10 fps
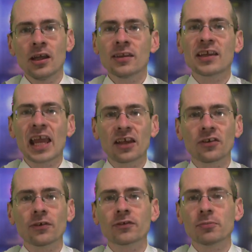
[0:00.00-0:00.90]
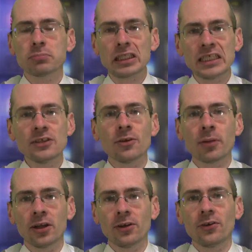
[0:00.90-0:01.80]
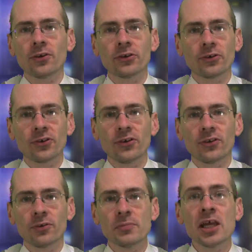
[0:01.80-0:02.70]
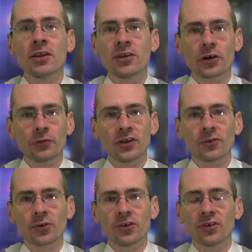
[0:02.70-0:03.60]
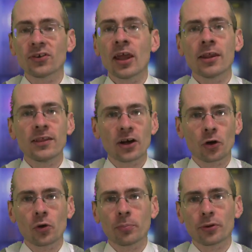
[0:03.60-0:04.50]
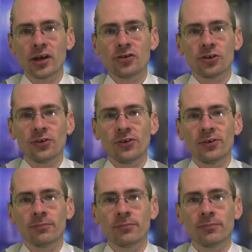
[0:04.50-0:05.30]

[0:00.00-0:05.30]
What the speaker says: The cancer of complete dependence on their system, their resources, their corporations.